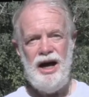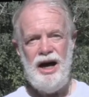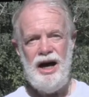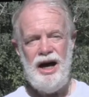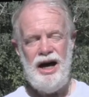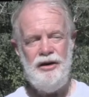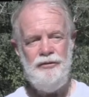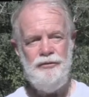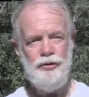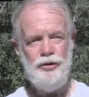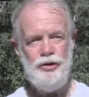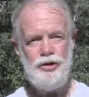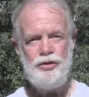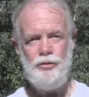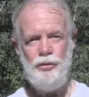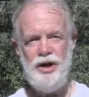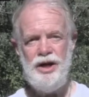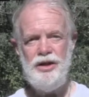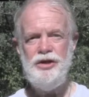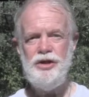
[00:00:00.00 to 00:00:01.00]
I first
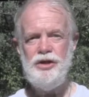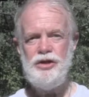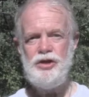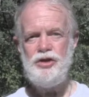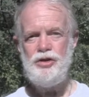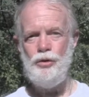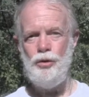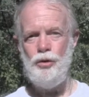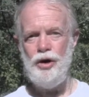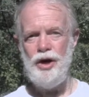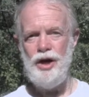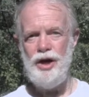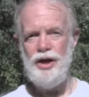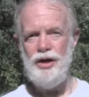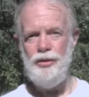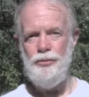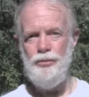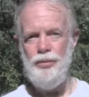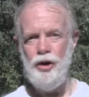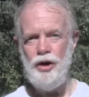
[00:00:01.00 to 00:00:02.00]
read this story in
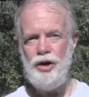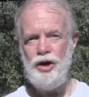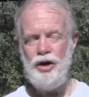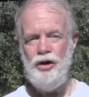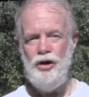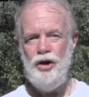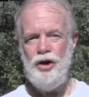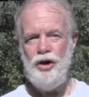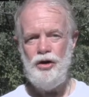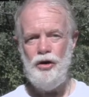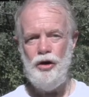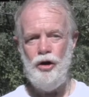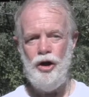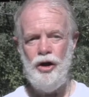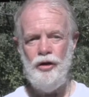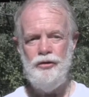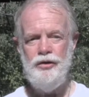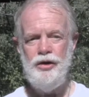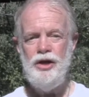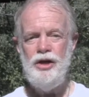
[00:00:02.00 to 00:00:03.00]
a book
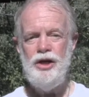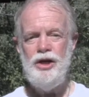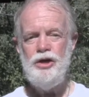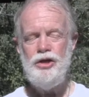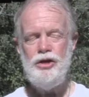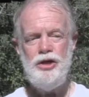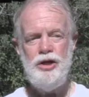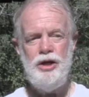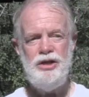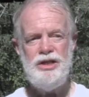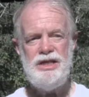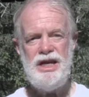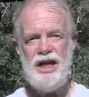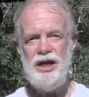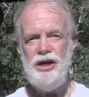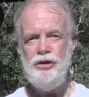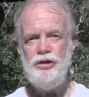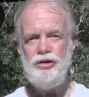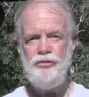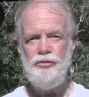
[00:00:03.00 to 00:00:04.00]
called
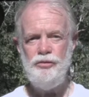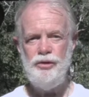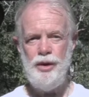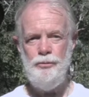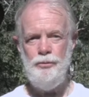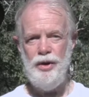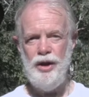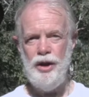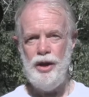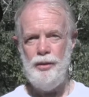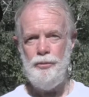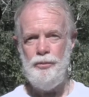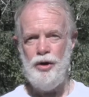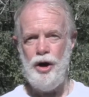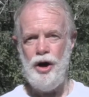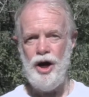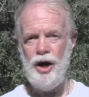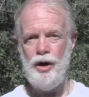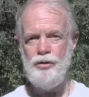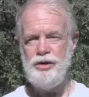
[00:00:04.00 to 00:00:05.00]
Tales from the
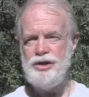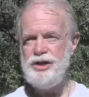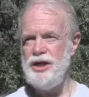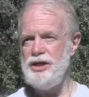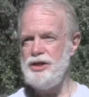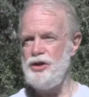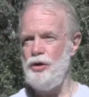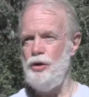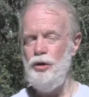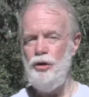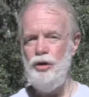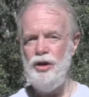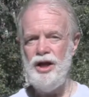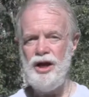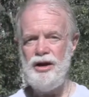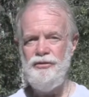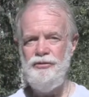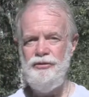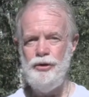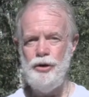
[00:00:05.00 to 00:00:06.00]
Billabong, which has a whole
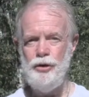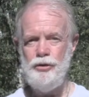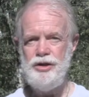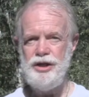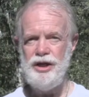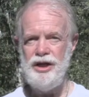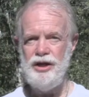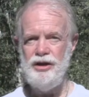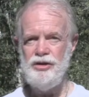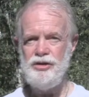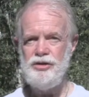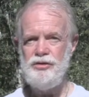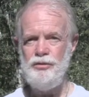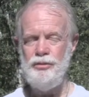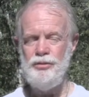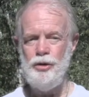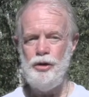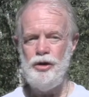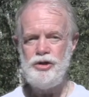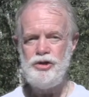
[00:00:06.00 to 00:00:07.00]
lot of folk tales
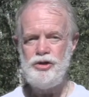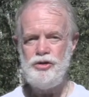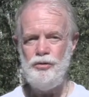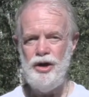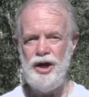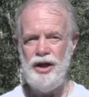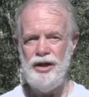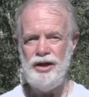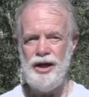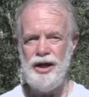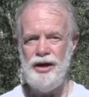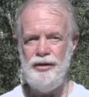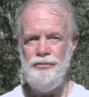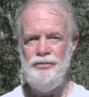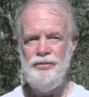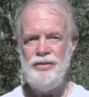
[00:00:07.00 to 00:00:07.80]
from Australia.